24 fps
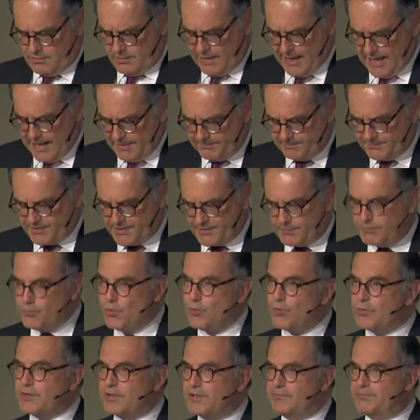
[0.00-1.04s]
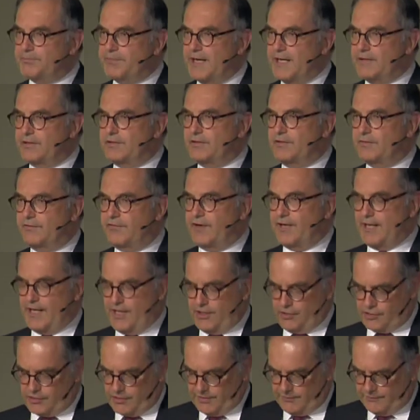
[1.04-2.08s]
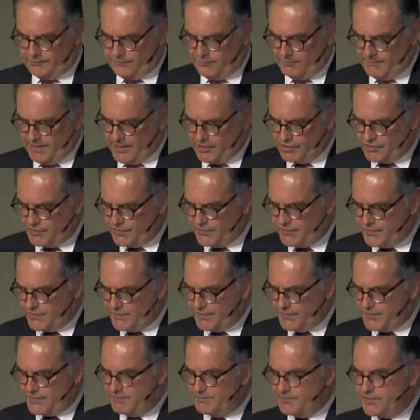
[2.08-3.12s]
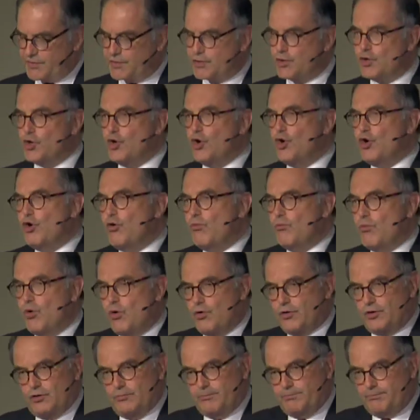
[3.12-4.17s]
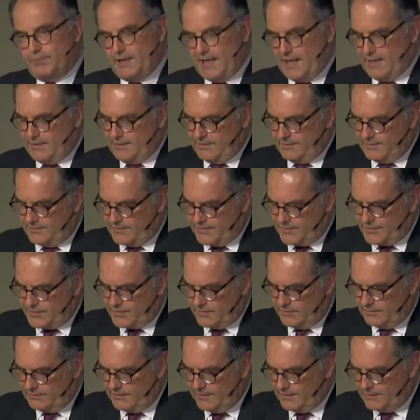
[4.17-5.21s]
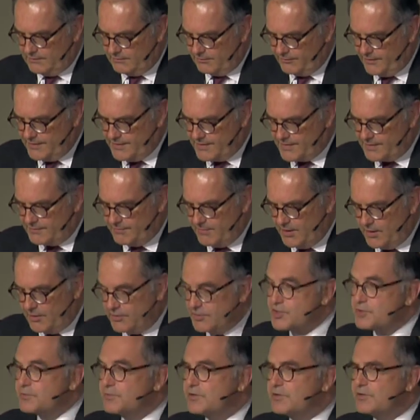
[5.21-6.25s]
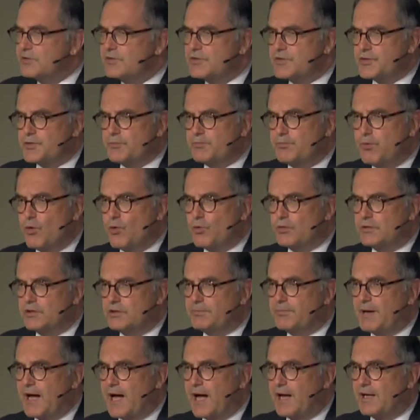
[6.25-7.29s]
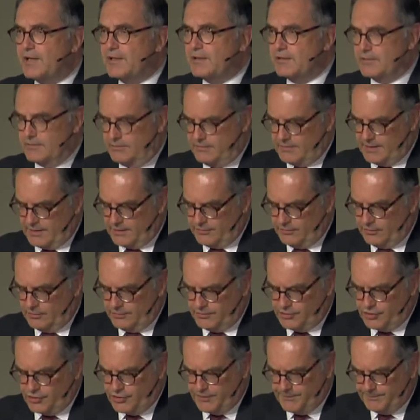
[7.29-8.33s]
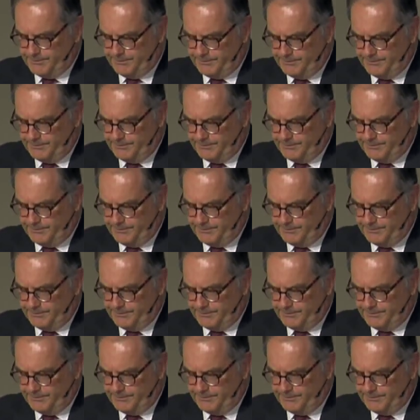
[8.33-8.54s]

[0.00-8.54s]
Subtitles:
apps, more and better financial information systems, more compliance and legal risk management supported by technology.